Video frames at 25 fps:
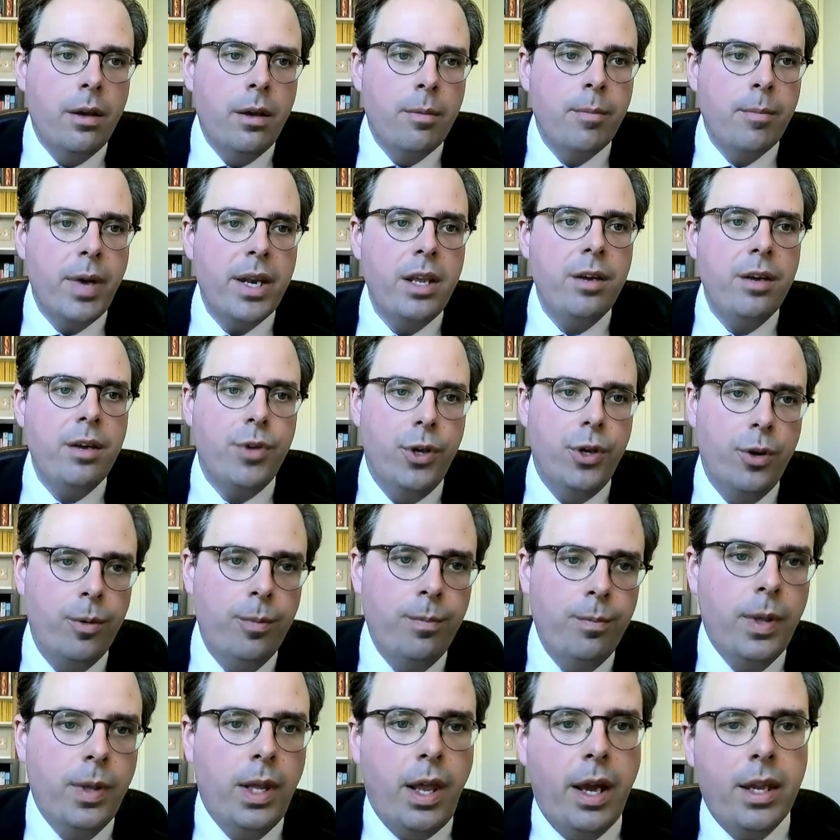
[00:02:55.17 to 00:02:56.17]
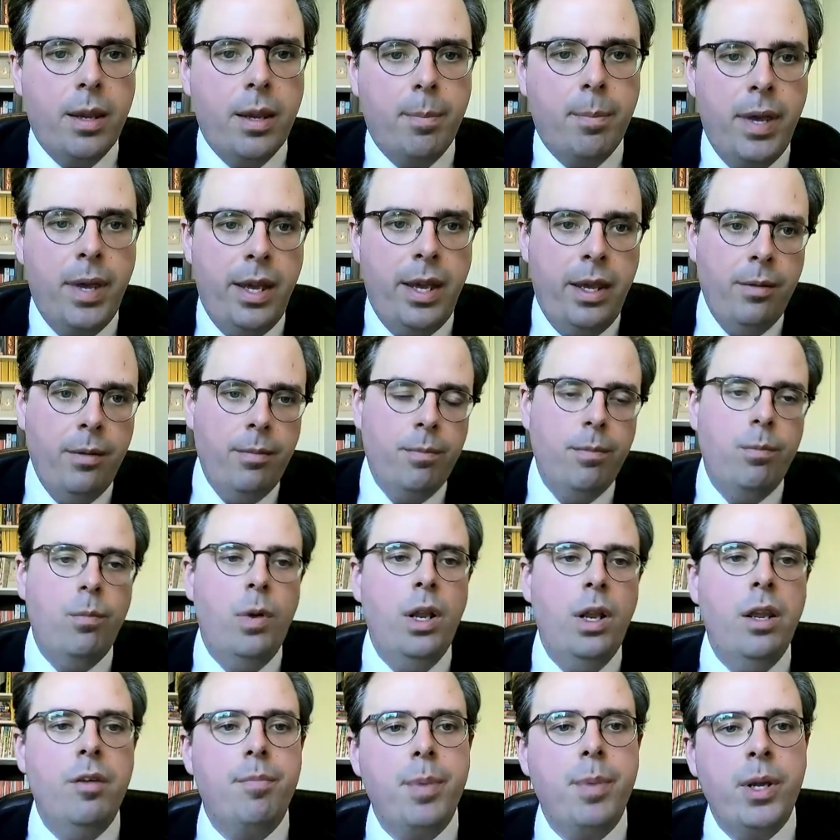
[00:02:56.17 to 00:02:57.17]
Many of you, like me,
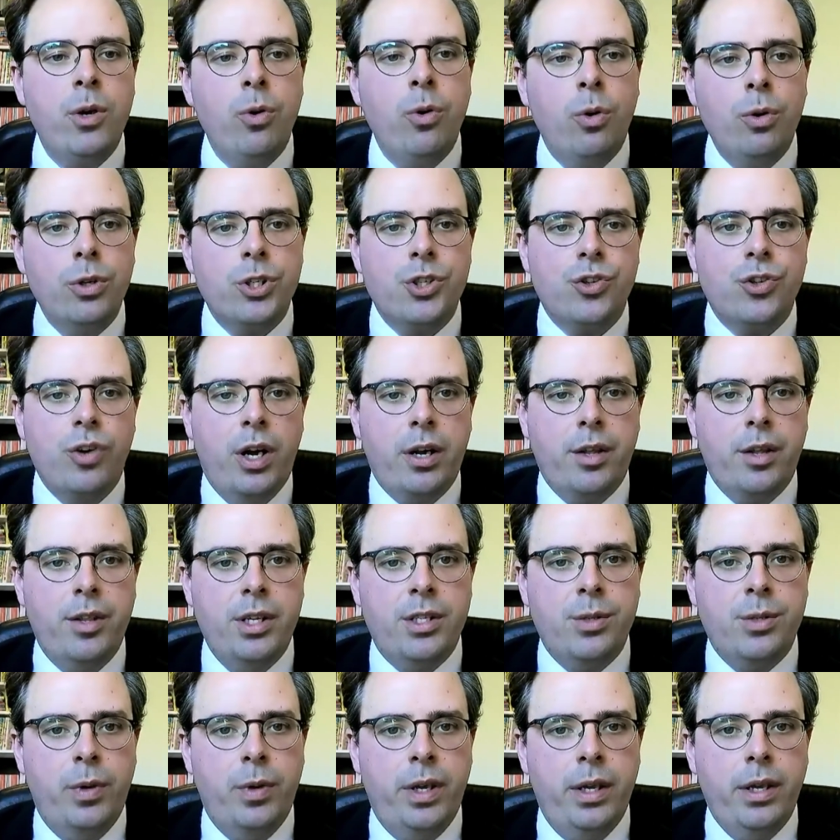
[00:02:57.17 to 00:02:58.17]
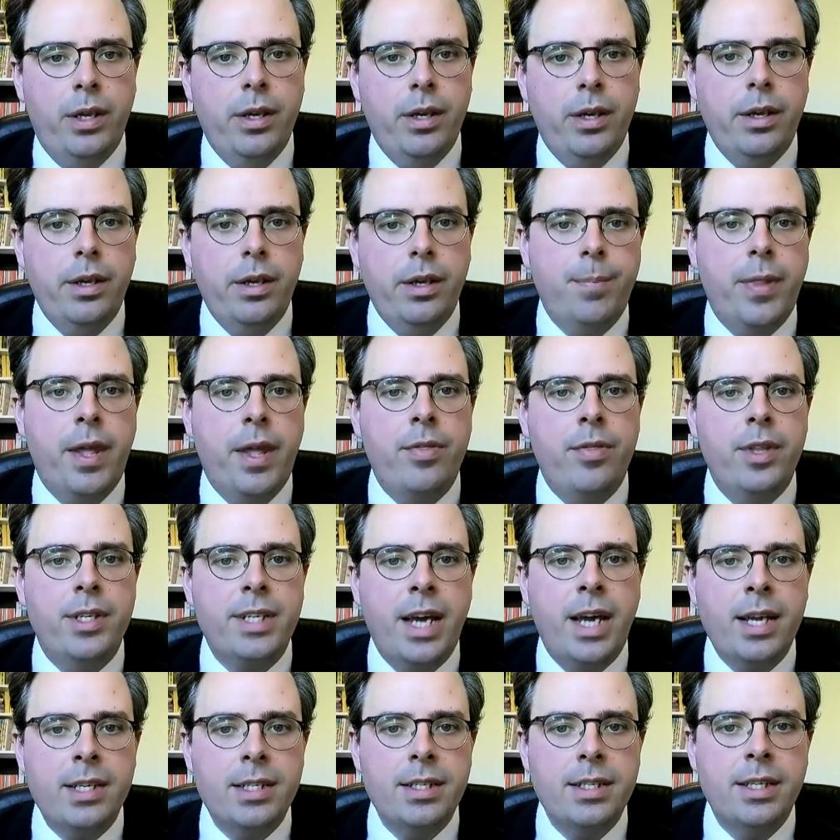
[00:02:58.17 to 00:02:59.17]
will have been awestruck this week at the
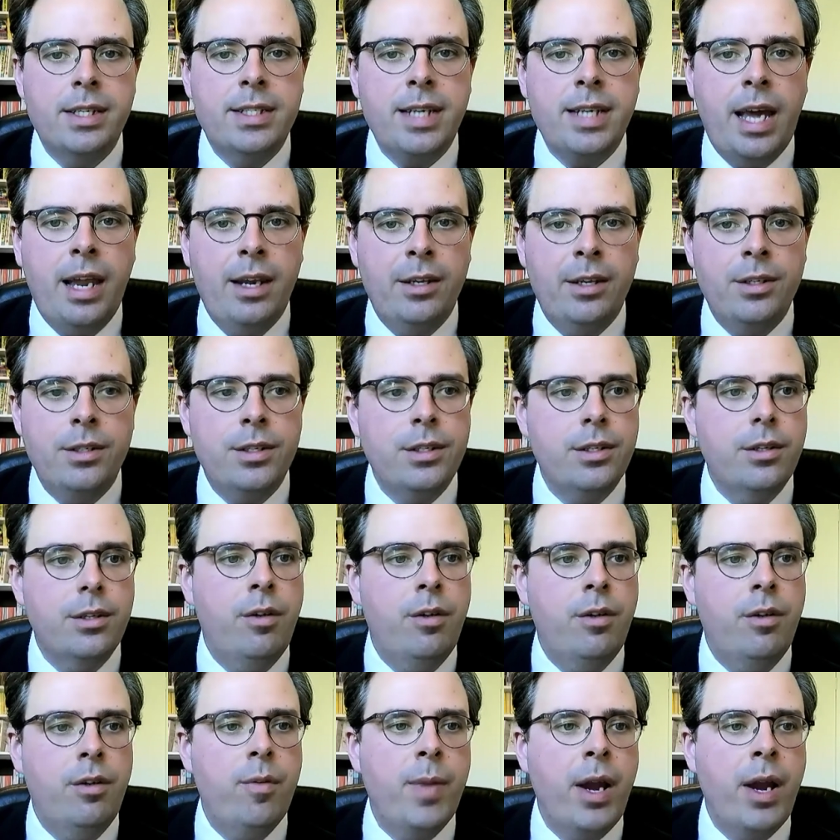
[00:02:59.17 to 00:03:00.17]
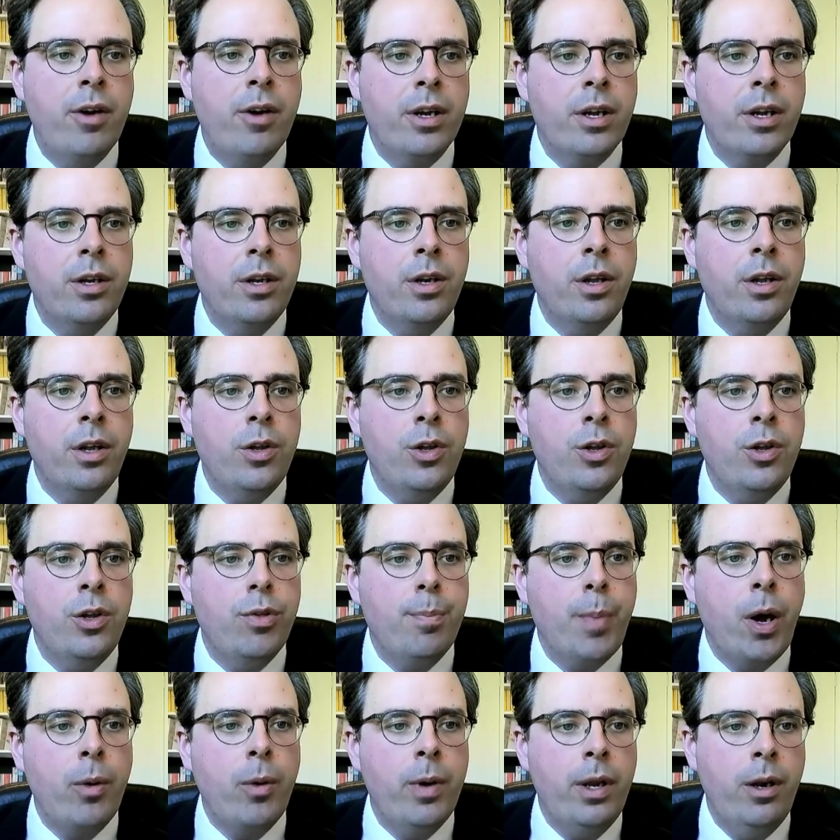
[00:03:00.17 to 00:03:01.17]
dazzling talent of American youth
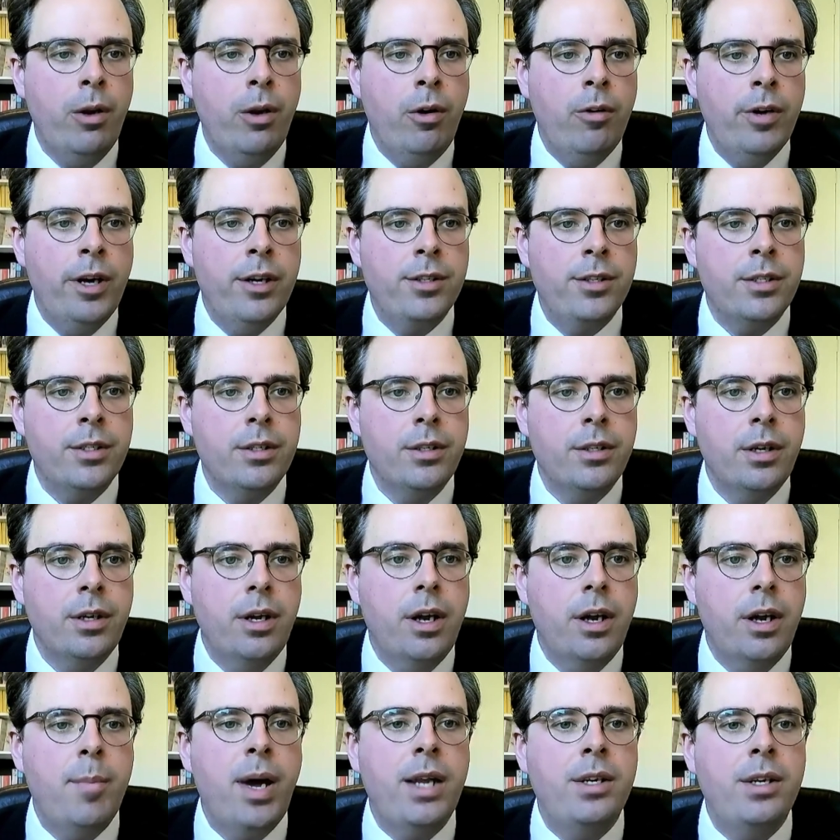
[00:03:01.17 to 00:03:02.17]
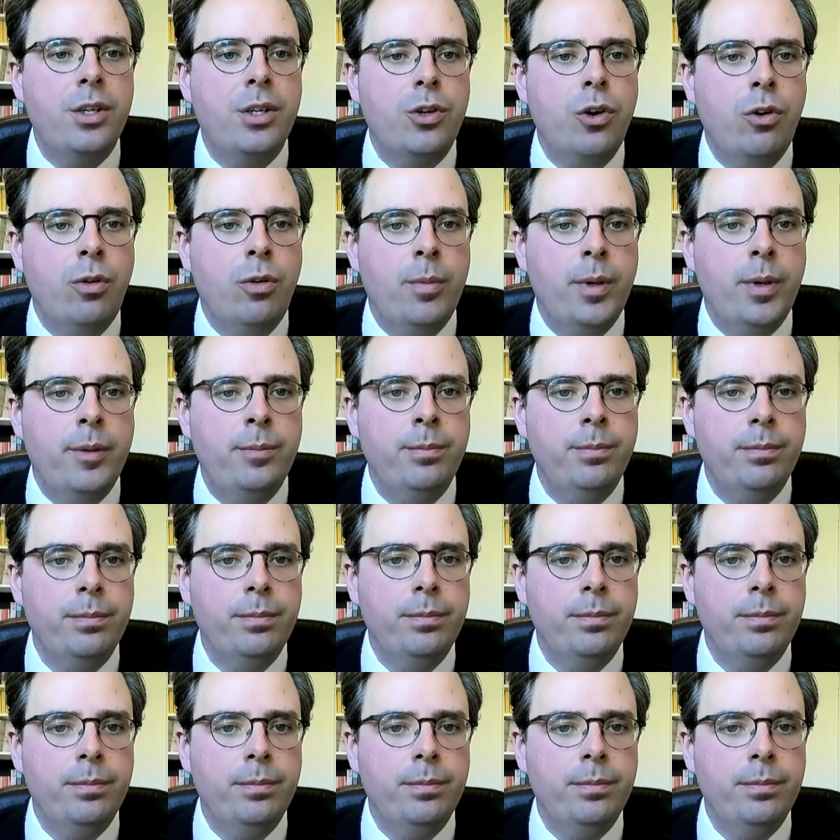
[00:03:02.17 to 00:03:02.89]
poet laureate, Amanda Gorman.